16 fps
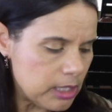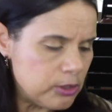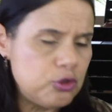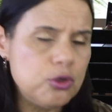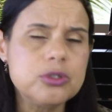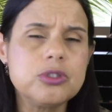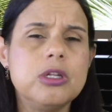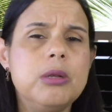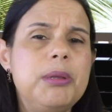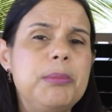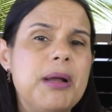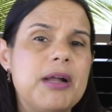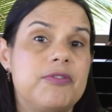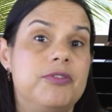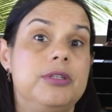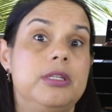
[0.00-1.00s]
Joe's going to be
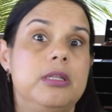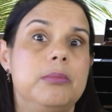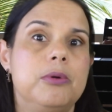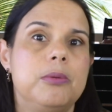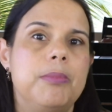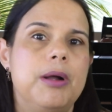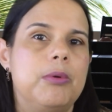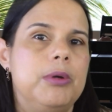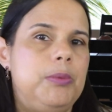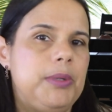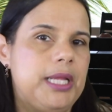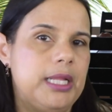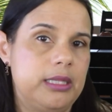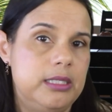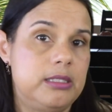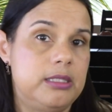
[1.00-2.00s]
back for another mukbang when we
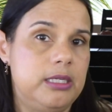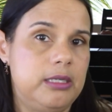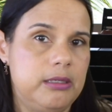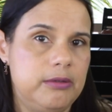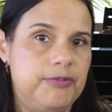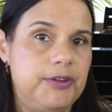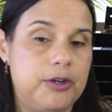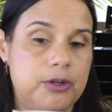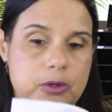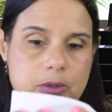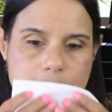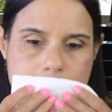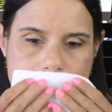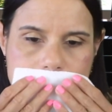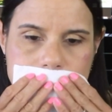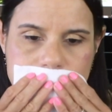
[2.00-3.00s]
get this thing figured out,
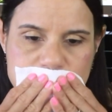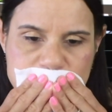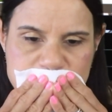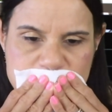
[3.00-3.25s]
okay?